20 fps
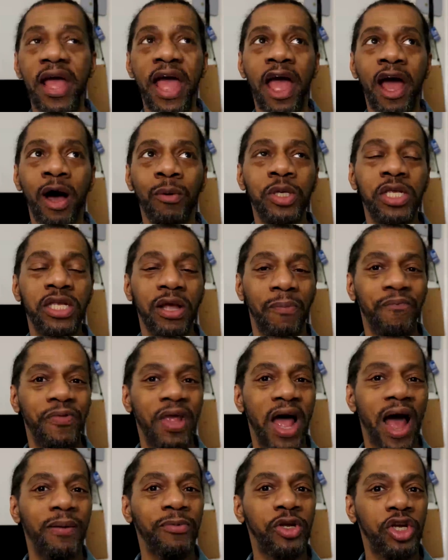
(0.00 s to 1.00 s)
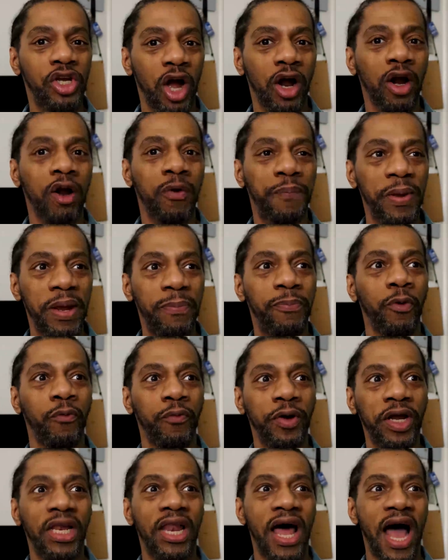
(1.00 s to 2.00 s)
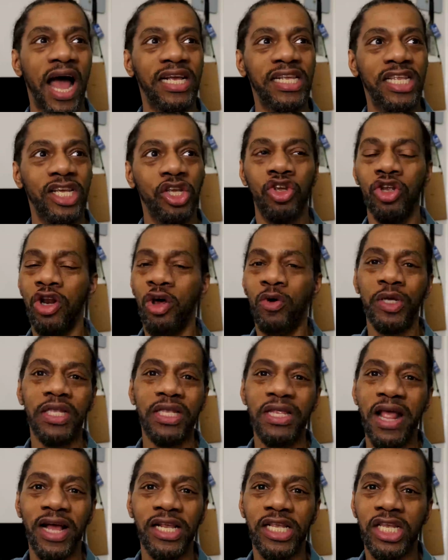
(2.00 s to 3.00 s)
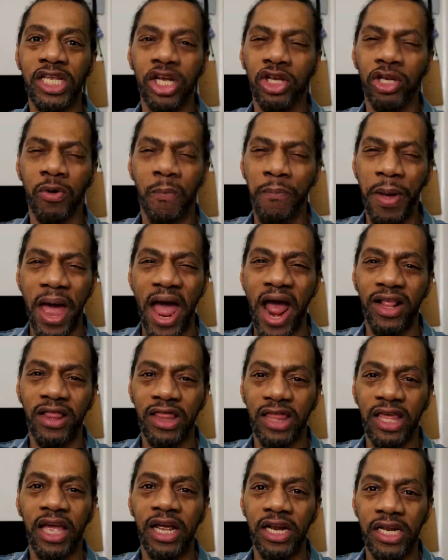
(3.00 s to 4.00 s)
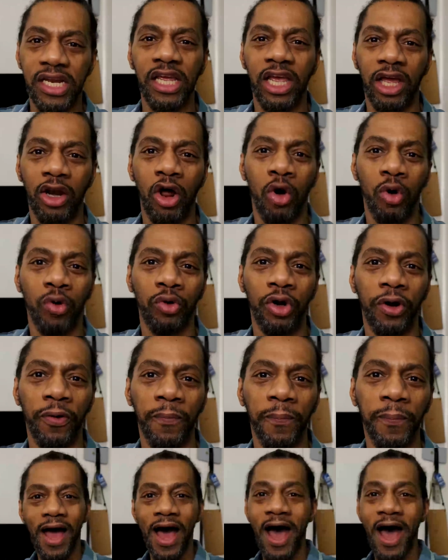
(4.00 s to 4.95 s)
helps sometimes younger people realize that you know it's not such a bad thing to get older.